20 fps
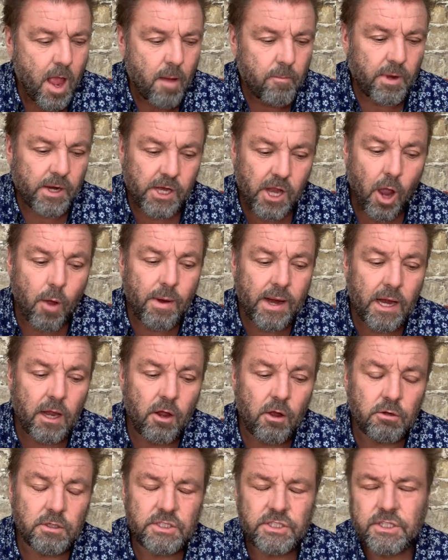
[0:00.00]
But going
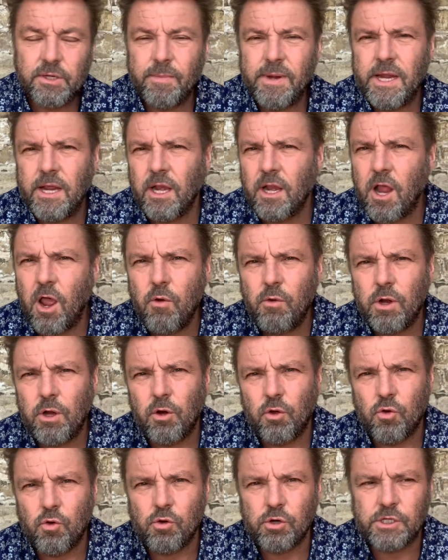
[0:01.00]
along to some of your local
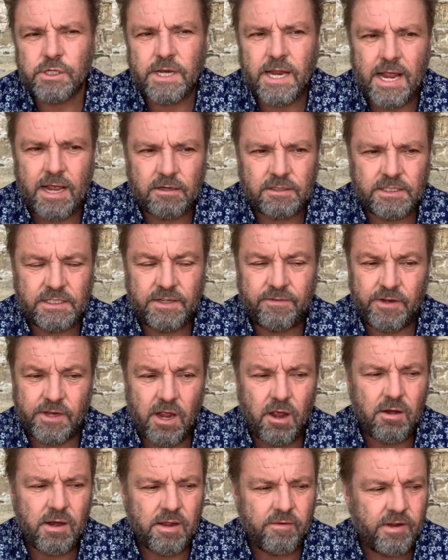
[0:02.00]
auction houses, if you
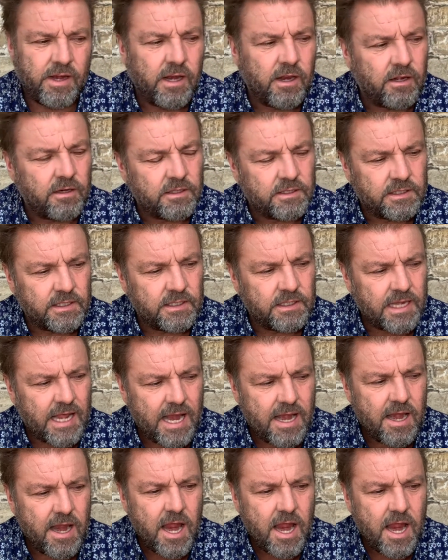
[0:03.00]
don't live in London, then